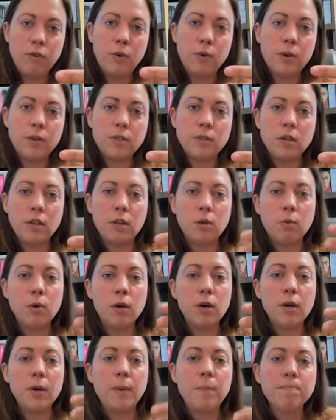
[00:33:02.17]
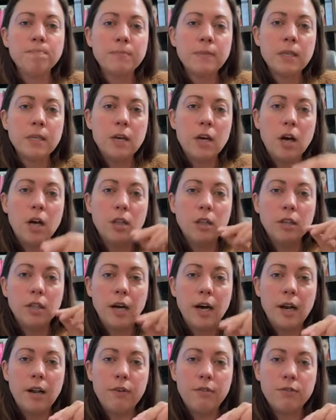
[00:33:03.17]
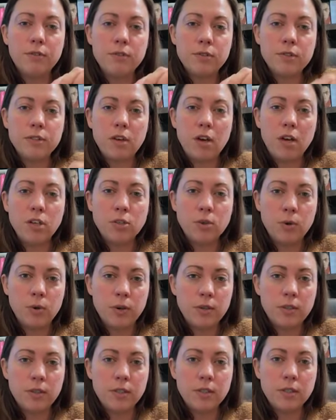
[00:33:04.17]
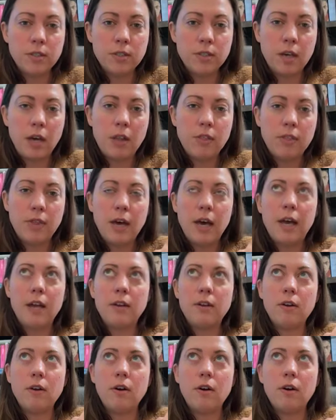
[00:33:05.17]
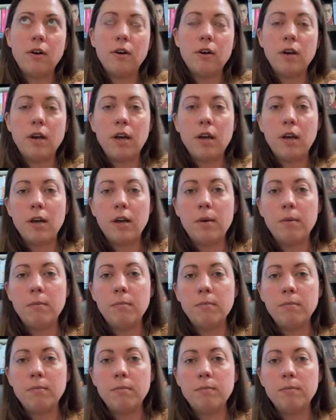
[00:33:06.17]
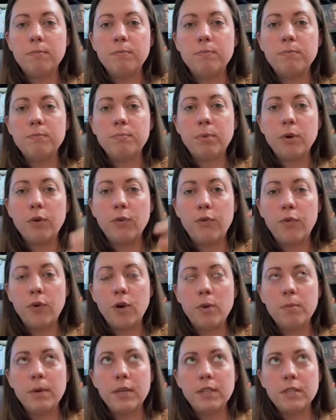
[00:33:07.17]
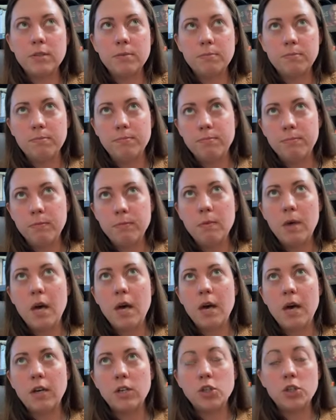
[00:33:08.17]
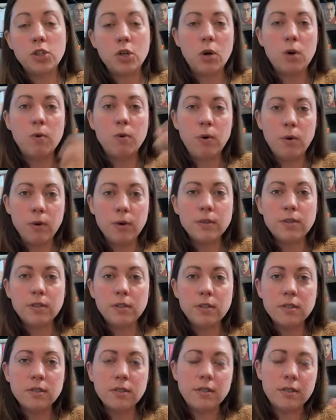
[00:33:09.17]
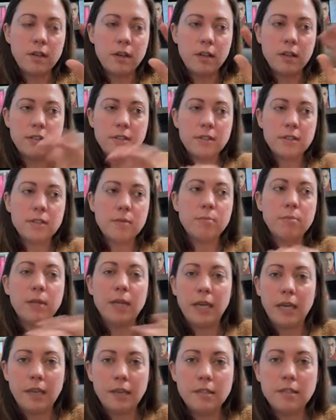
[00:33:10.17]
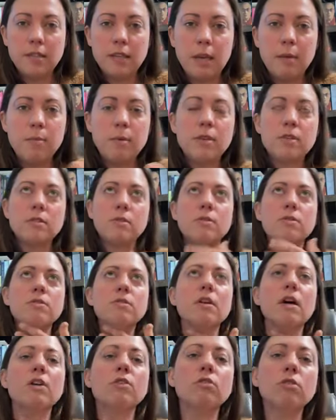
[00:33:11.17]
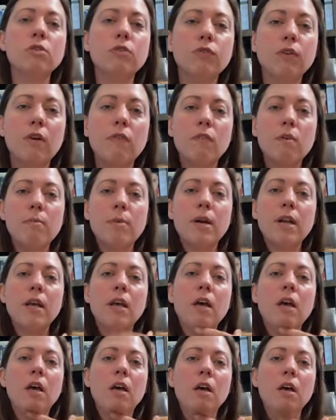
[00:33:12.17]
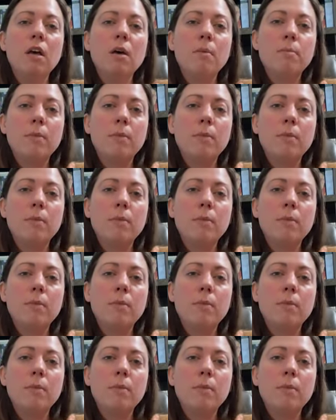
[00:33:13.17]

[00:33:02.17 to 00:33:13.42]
and focus on the work. A lot of dressage horses that are performance show horses, and this is a blanket statement, so it's not true for everybody,